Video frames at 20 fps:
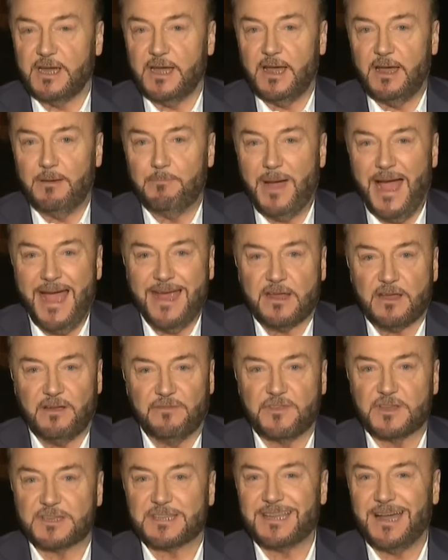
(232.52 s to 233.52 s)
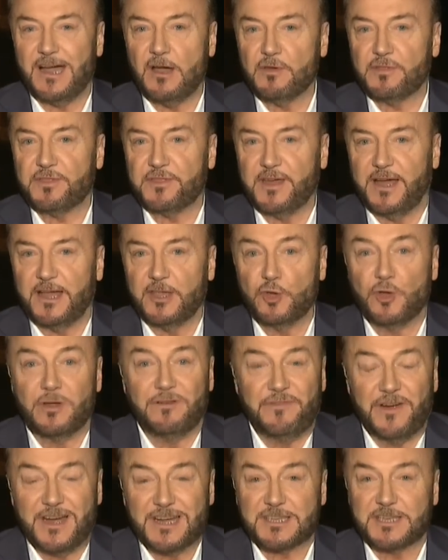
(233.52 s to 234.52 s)
uh, Bank of the South, uh,
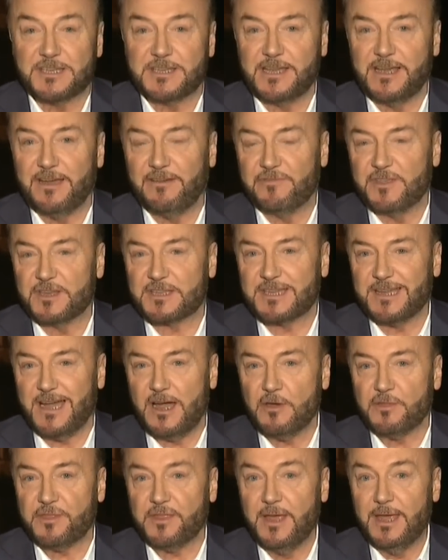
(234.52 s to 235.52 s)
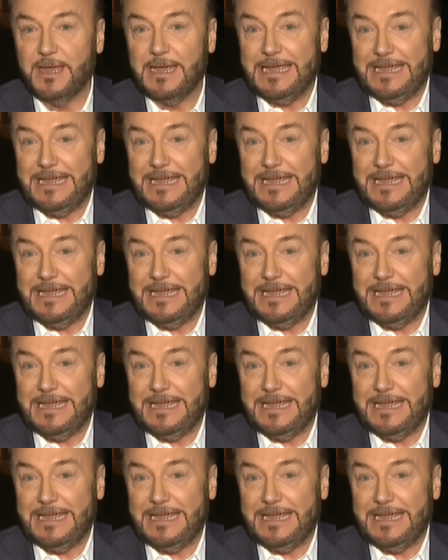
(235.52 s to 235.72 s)
University of the South,